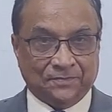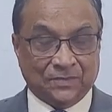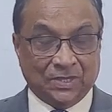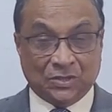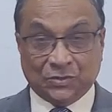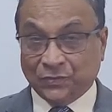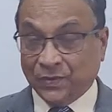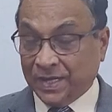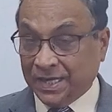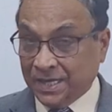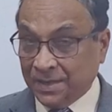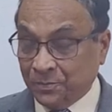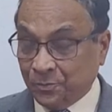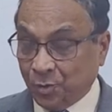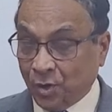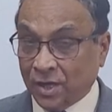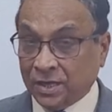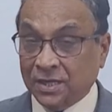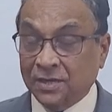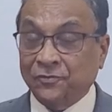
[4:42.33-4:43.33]
is very
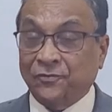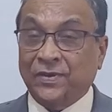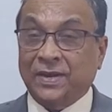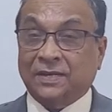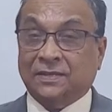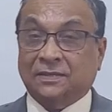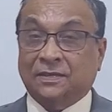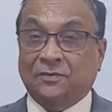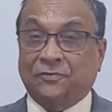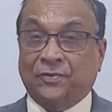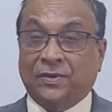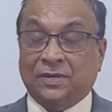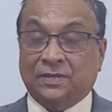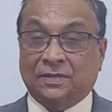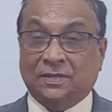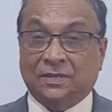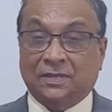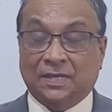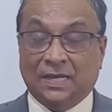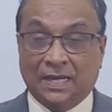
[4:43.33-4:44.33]
important factor
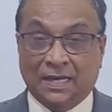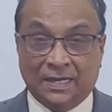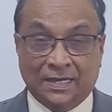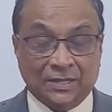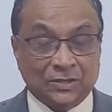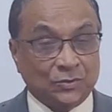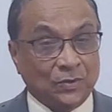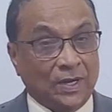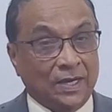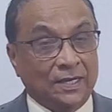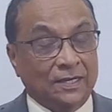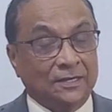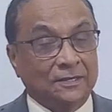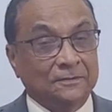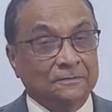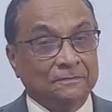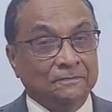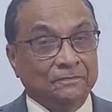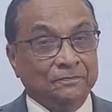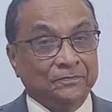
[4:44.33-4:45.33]
for the healthy
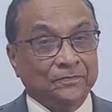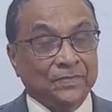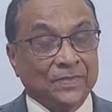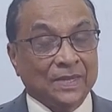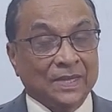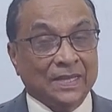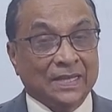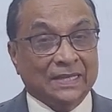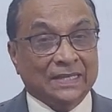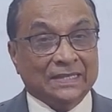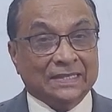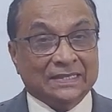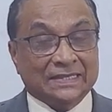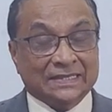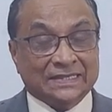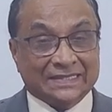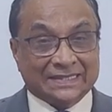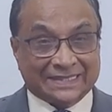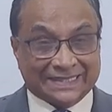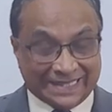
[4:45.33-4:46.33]
soil.
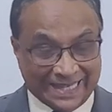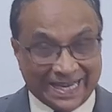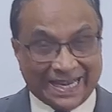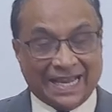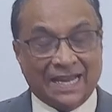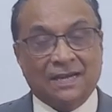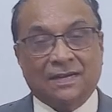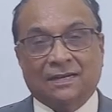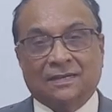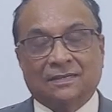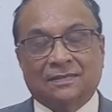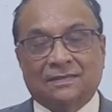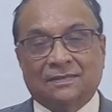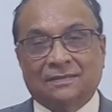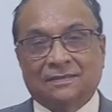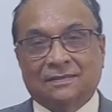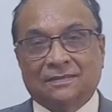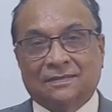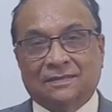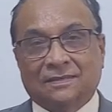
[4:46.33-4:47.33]
Second,
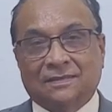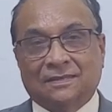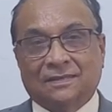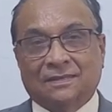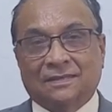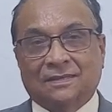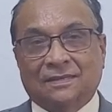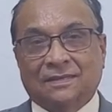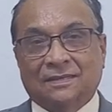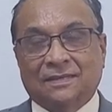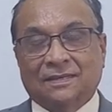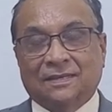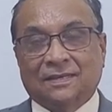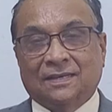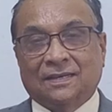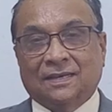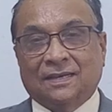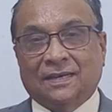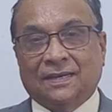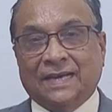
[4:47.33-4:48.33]

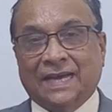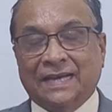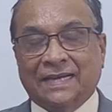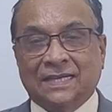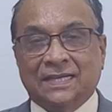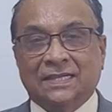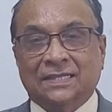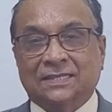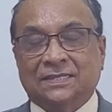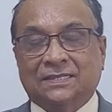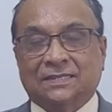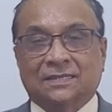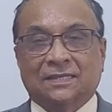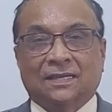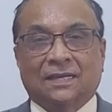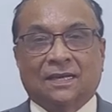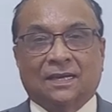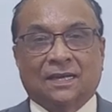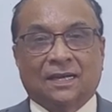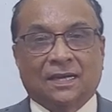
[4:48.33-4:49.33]
that is
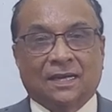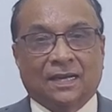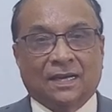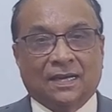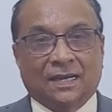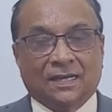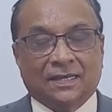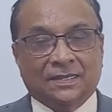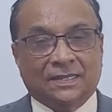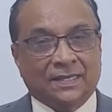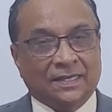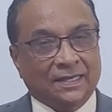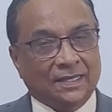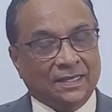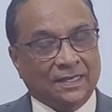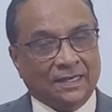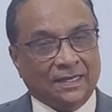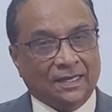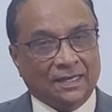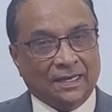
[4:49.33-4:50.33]

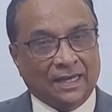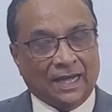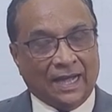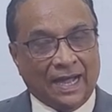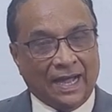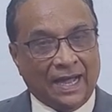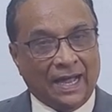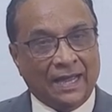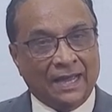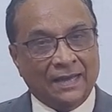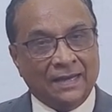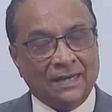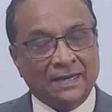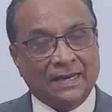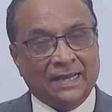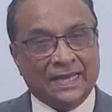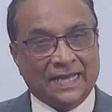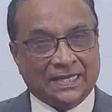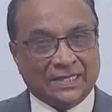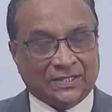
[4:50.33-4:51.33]
the
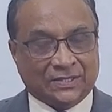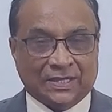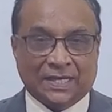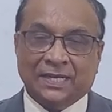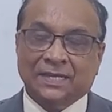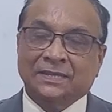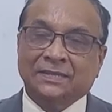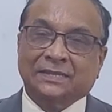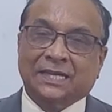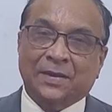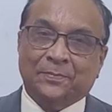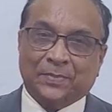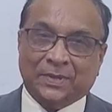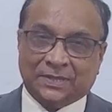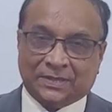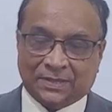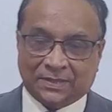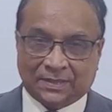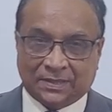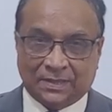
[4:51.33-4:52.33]
ion exchange
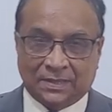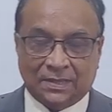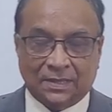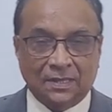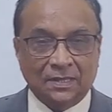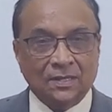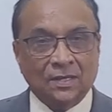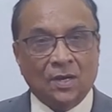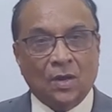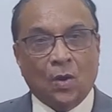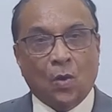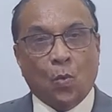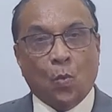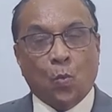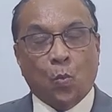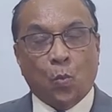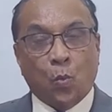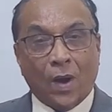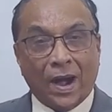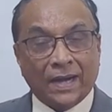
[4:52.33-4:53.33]
capacity,
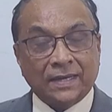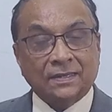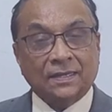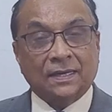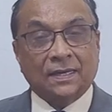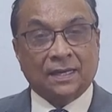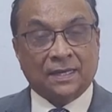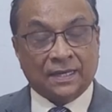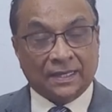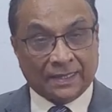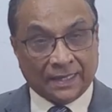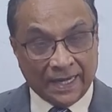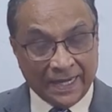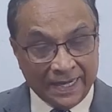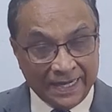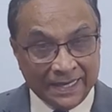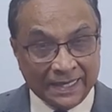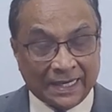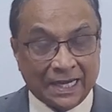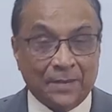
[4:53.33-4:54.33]
water
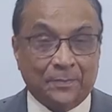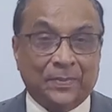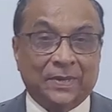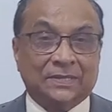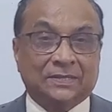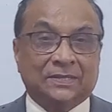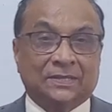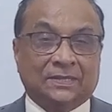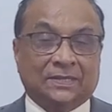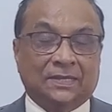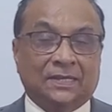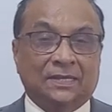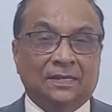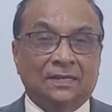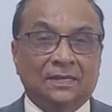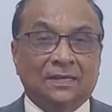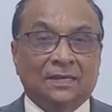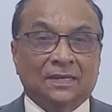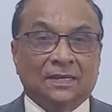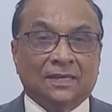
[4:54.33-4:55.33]
retaining
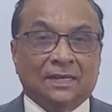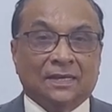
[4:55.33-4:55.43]
capacity.